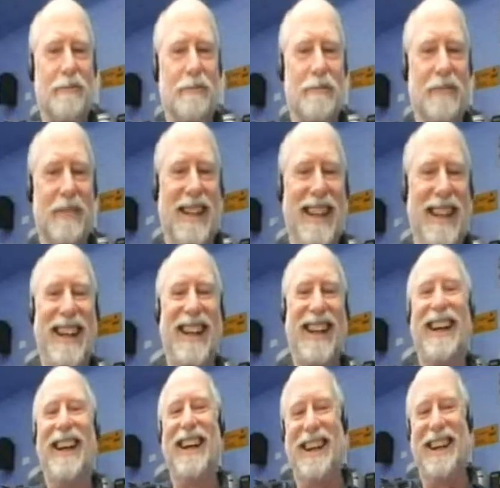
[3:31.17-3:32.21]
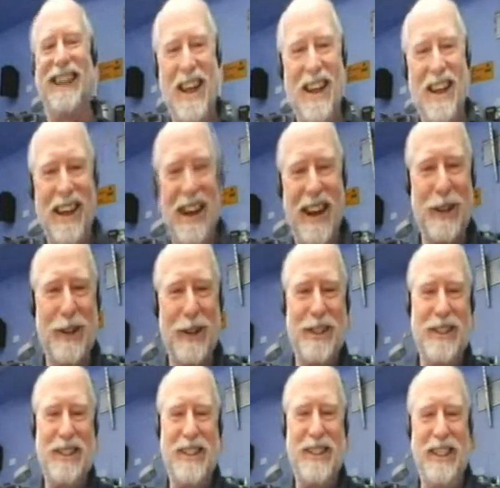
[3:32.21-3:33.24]
oh, good to
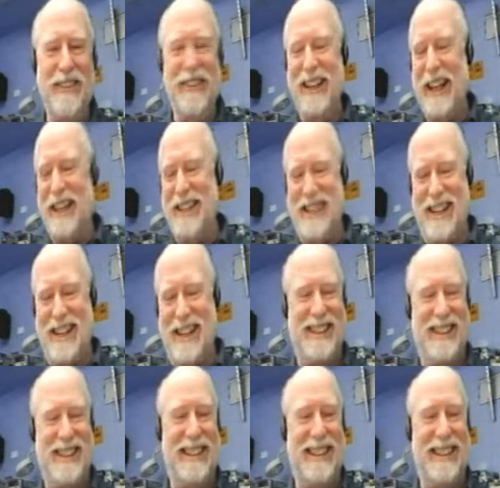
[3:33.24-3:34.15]
see you again, Justin.